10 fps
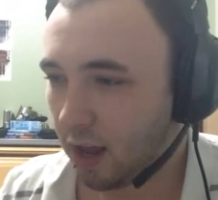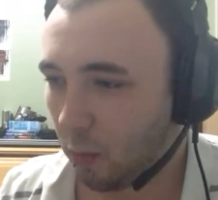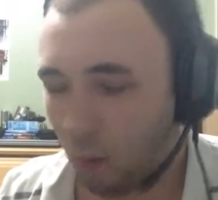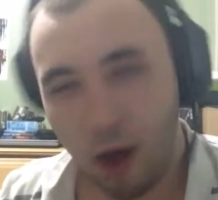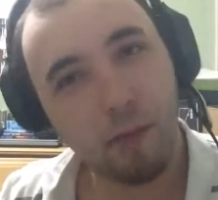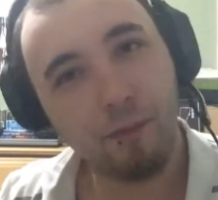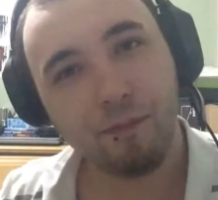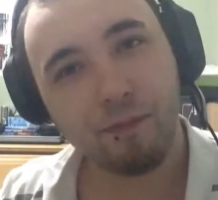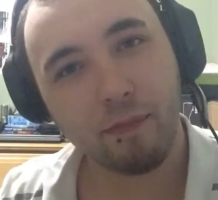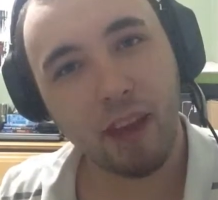Well,
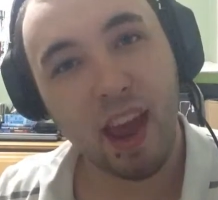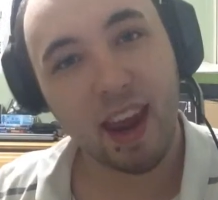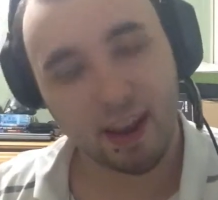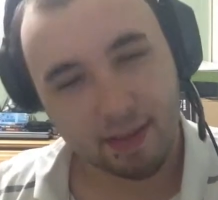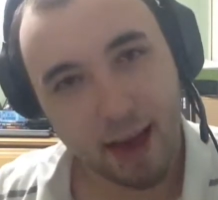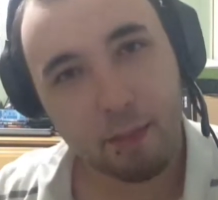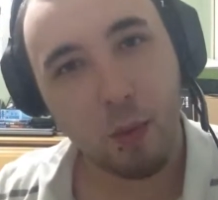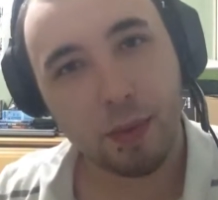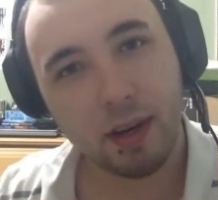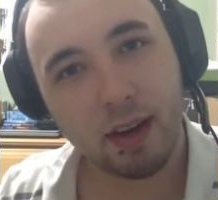in that
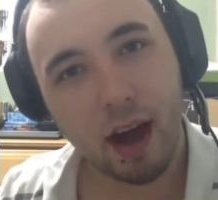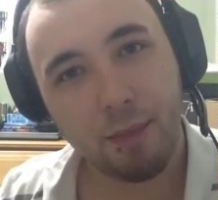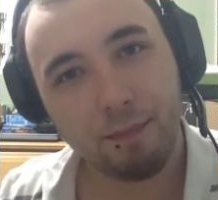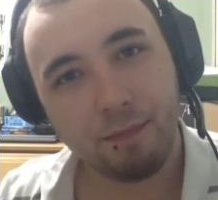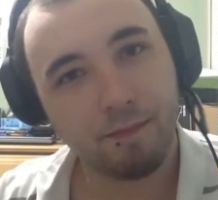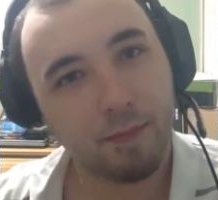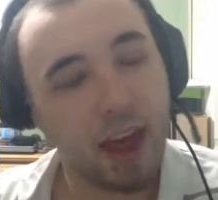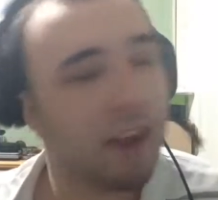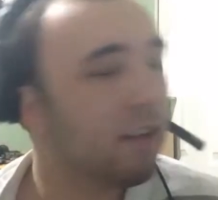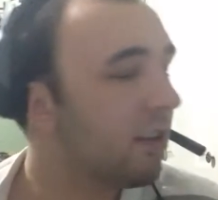moment in time,
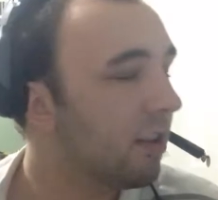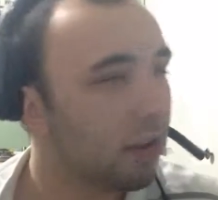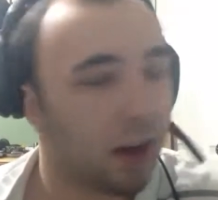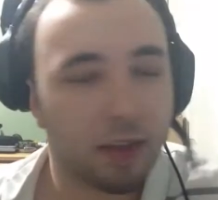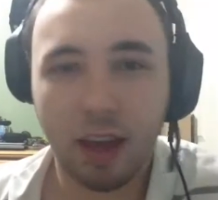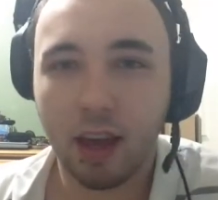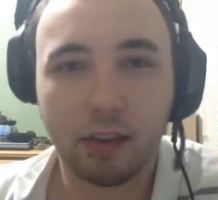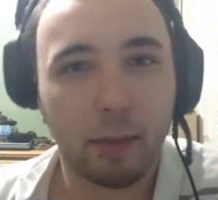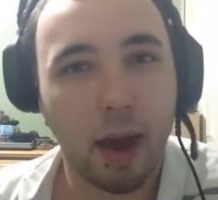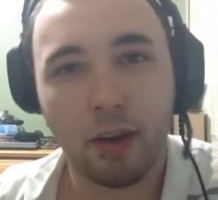nothing
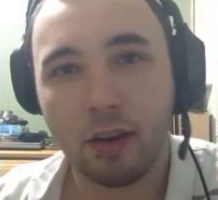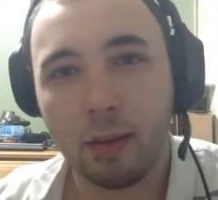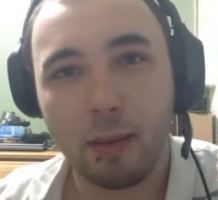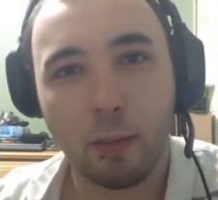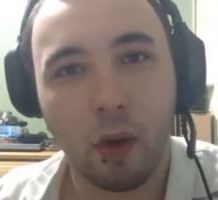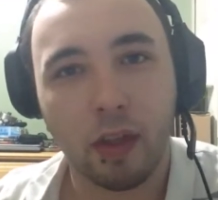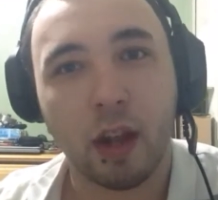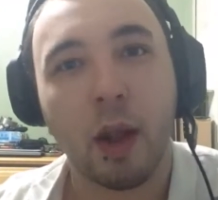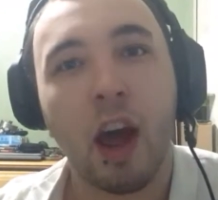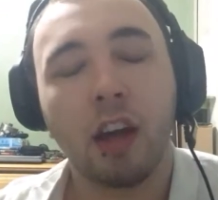else mattered to me more than
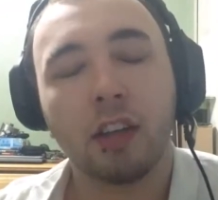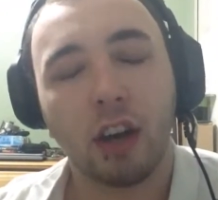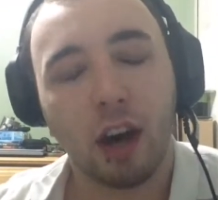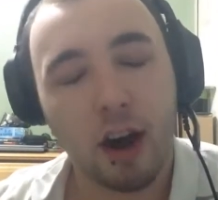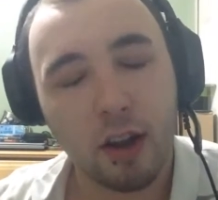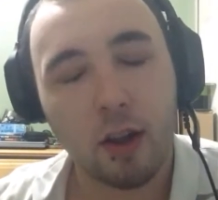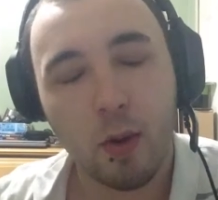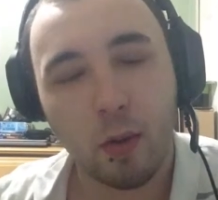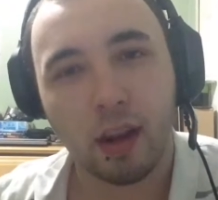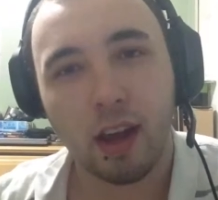to
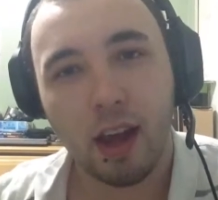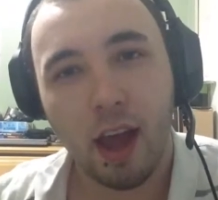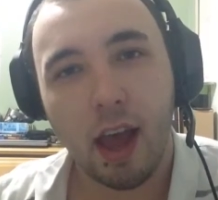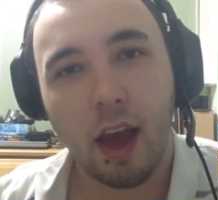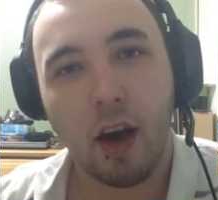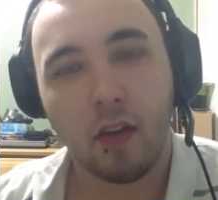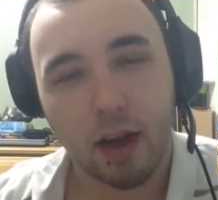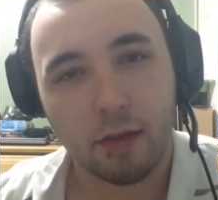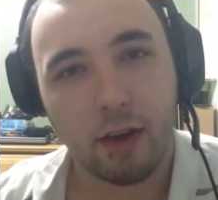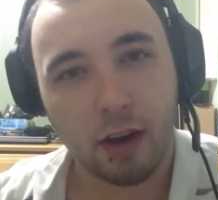unload on
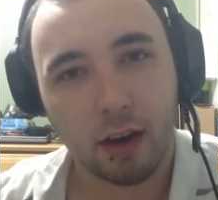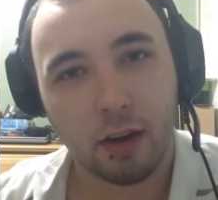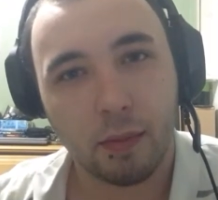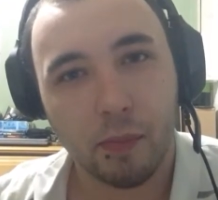that fucker.